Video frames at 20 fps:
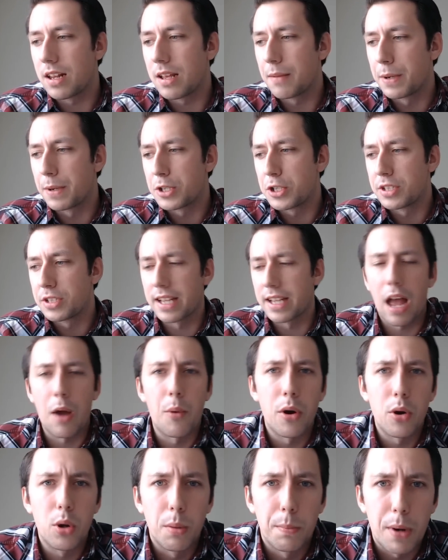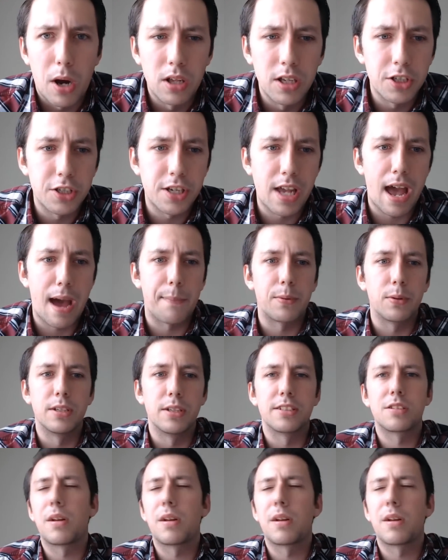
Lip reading: But she's like, I want to abolish capitalism.